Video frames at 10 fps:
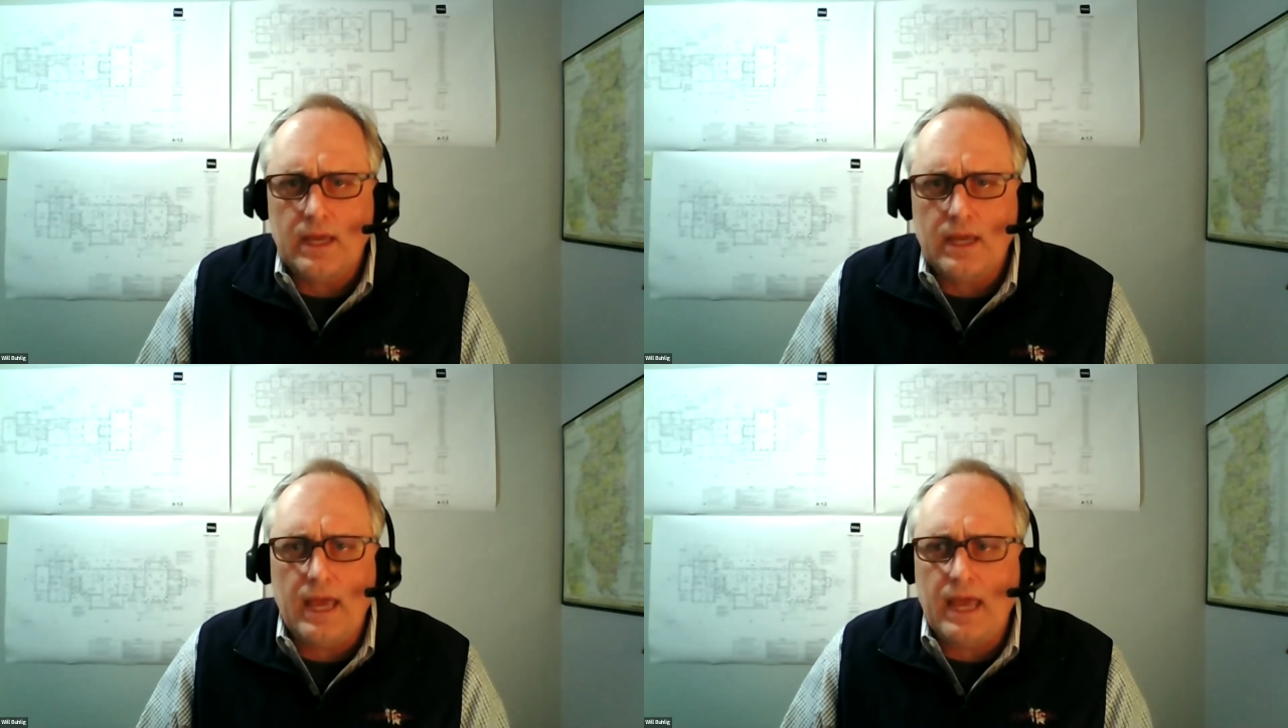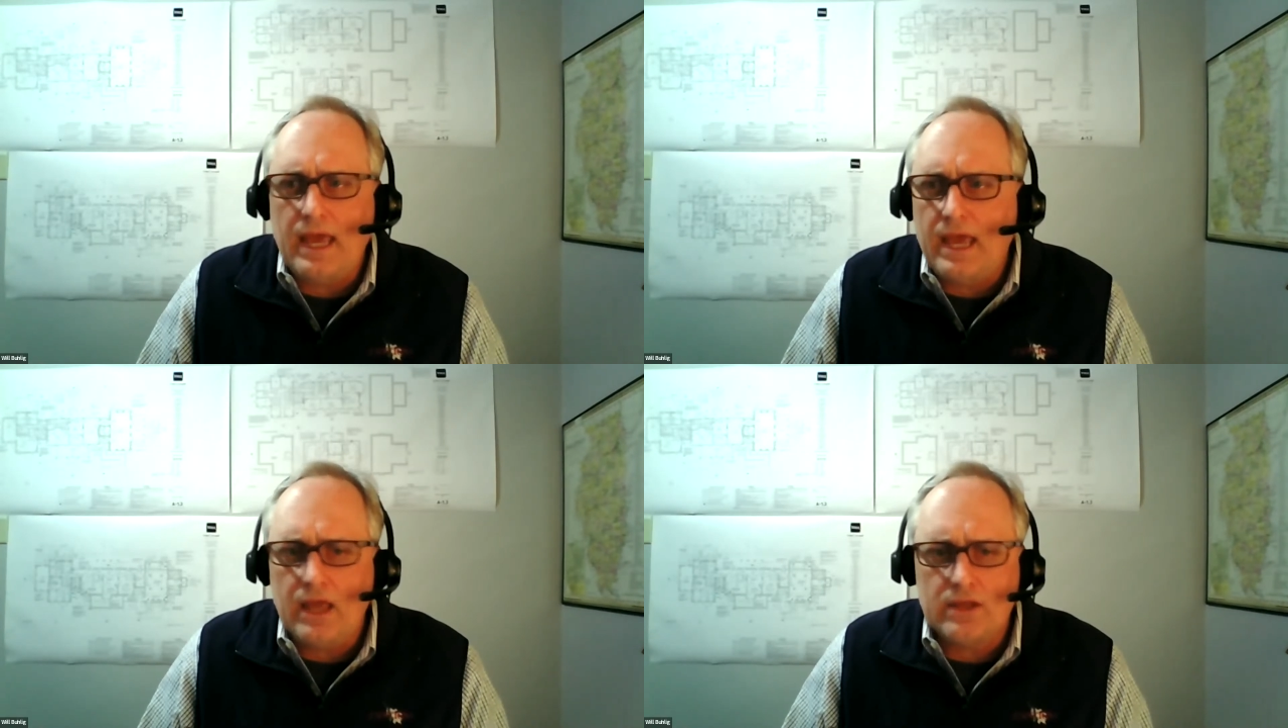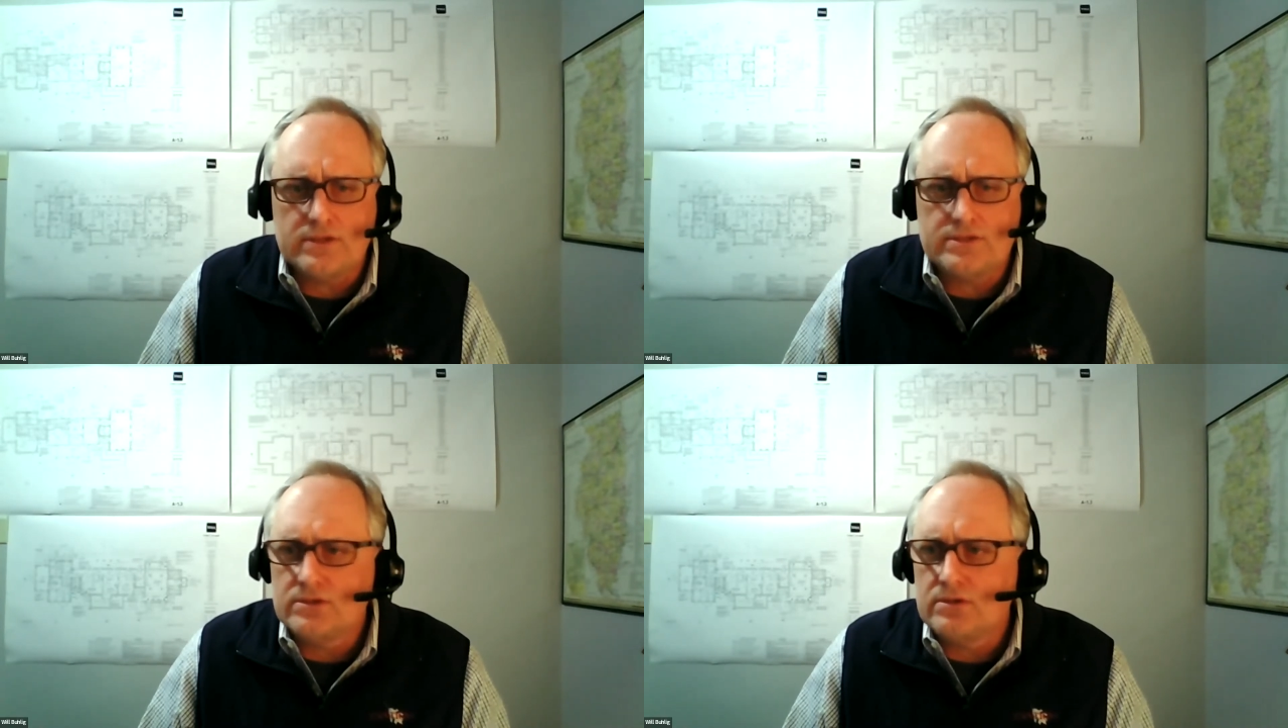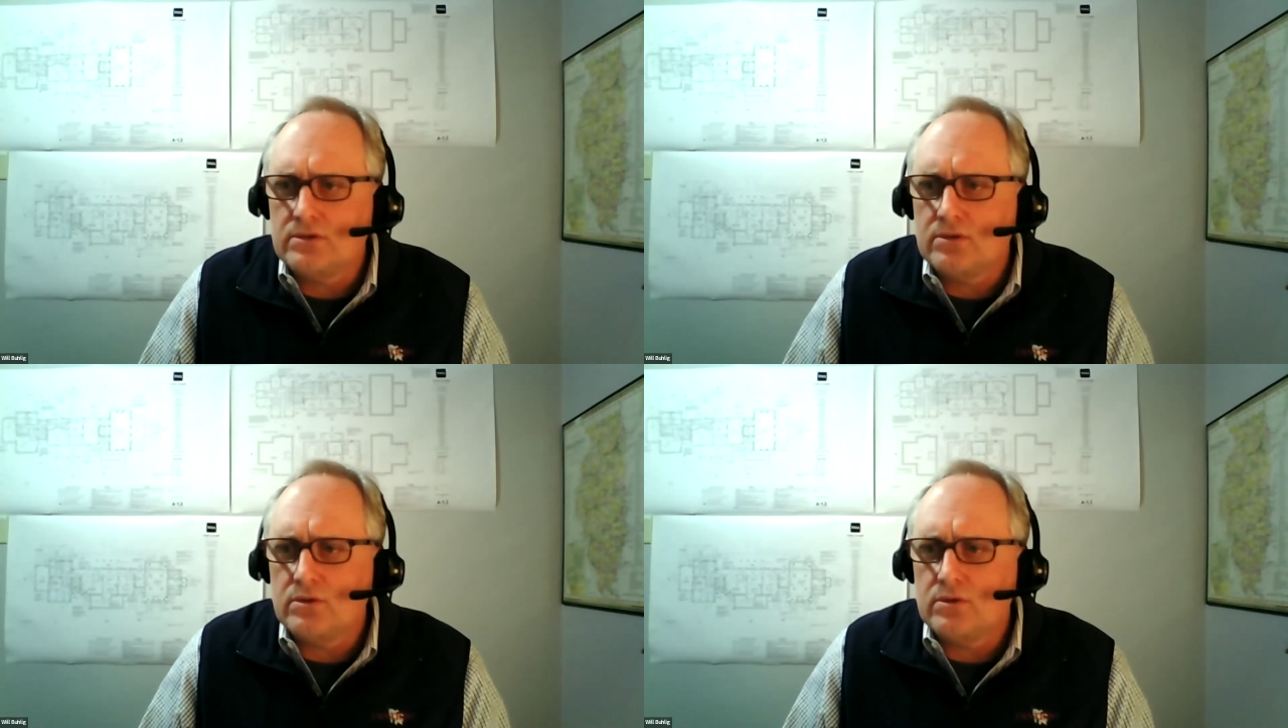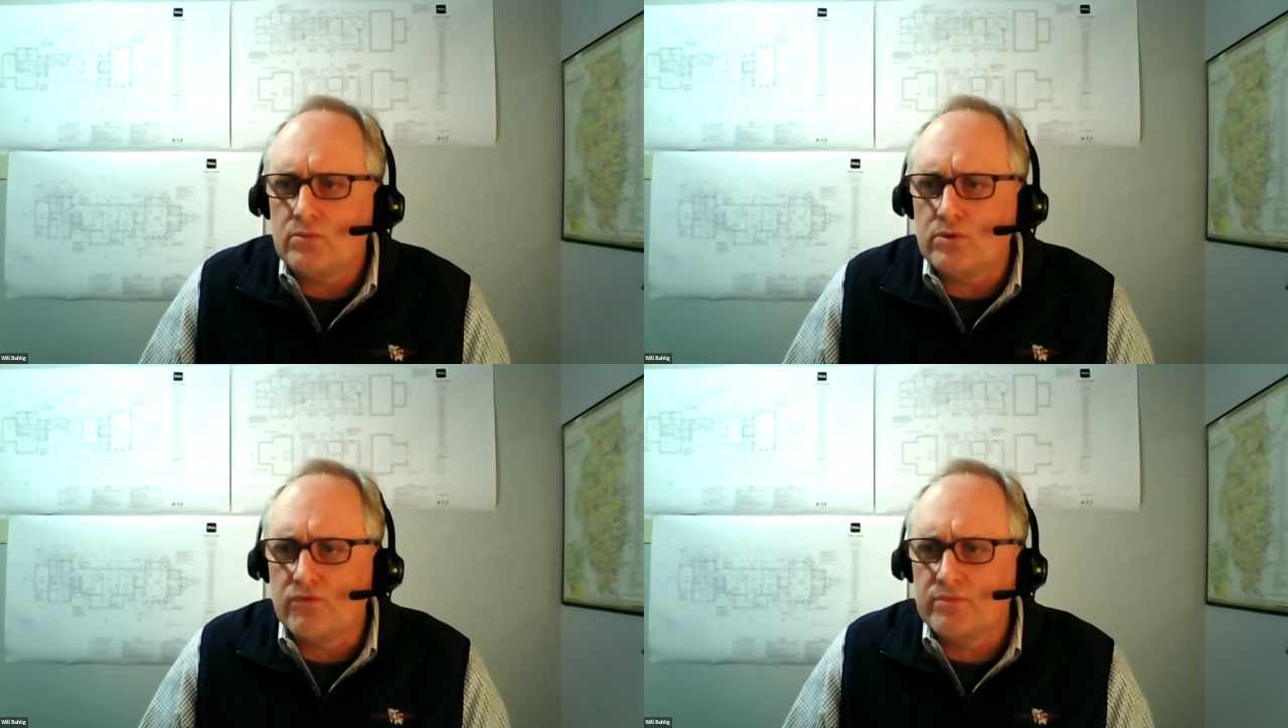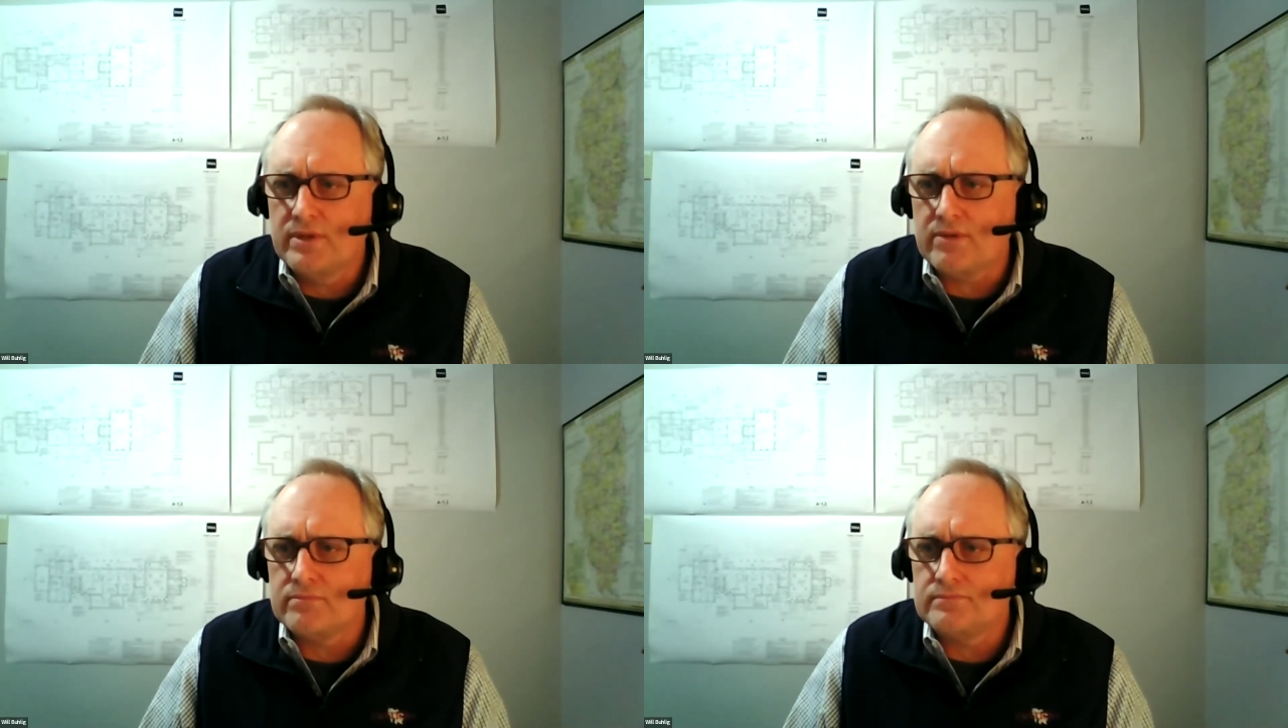and we'll go from there.